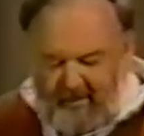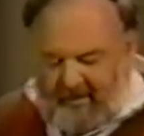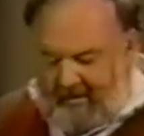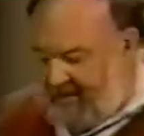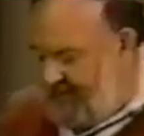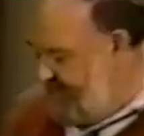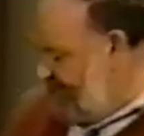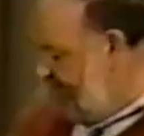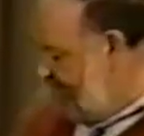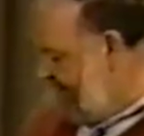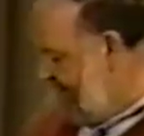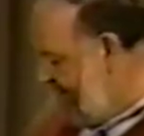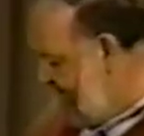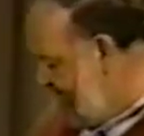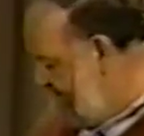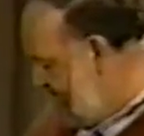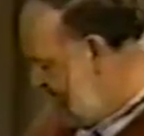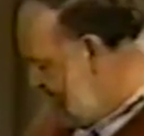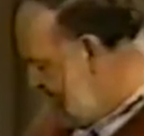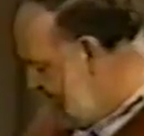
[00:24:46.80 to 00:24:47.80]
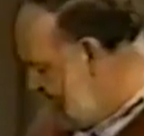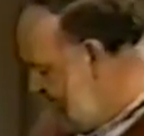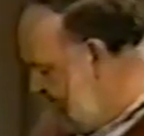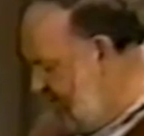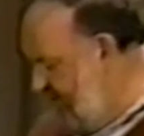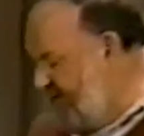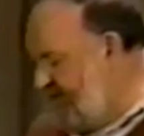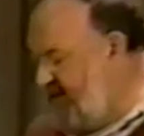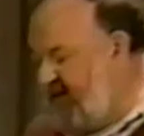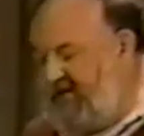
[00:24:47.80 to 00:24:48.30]
In some cases,
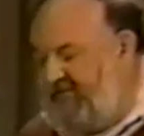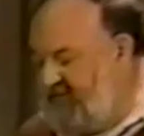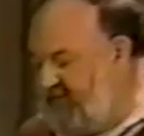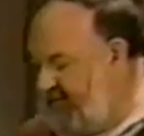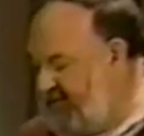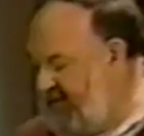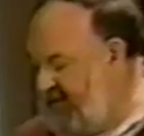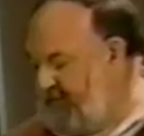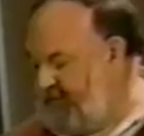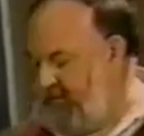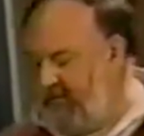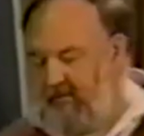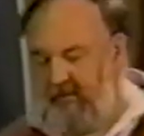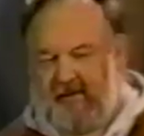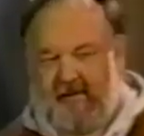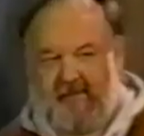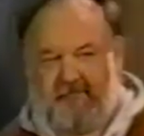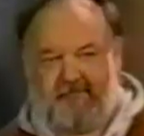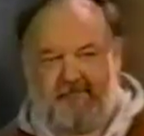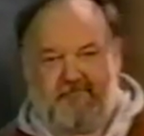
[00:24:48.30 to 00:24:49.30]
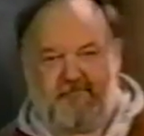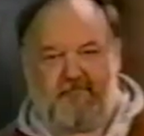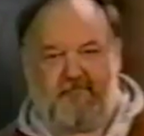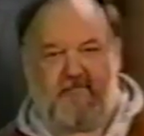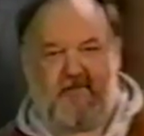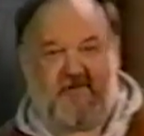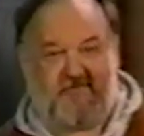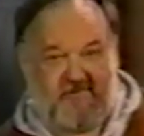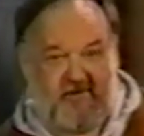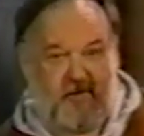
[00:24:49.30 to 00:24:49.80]
let's take, for example,
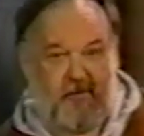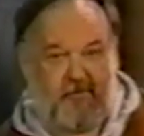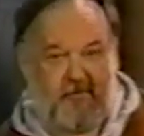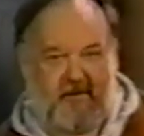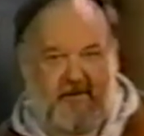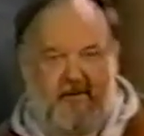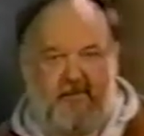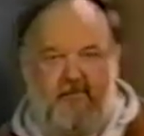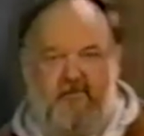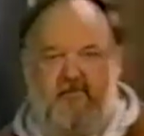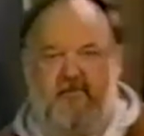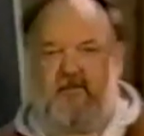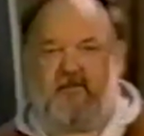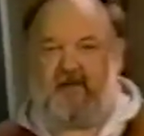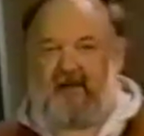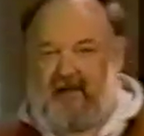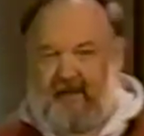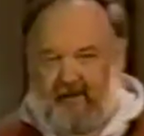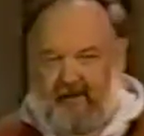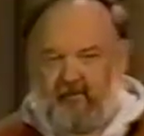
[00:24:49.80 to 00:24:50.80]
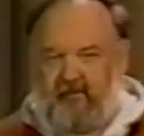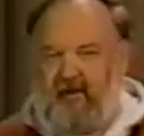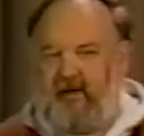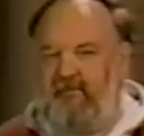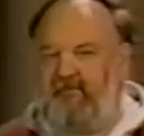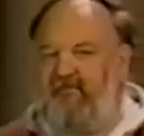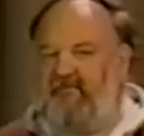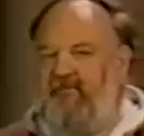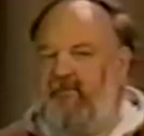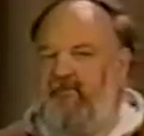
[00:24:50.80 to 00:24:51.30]
a sailplane, a glider,
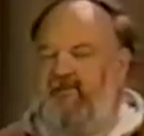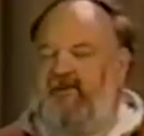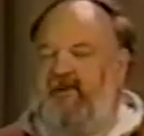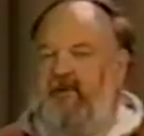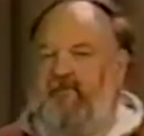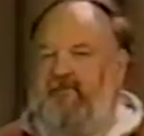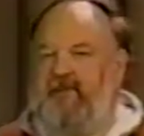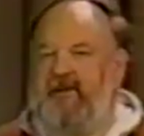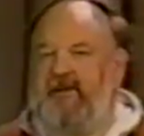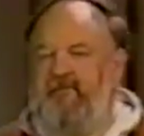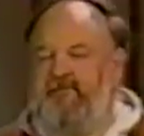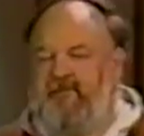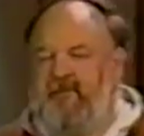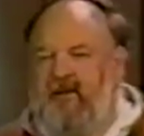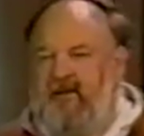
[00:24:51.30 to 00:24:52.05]
high-performance sailplane.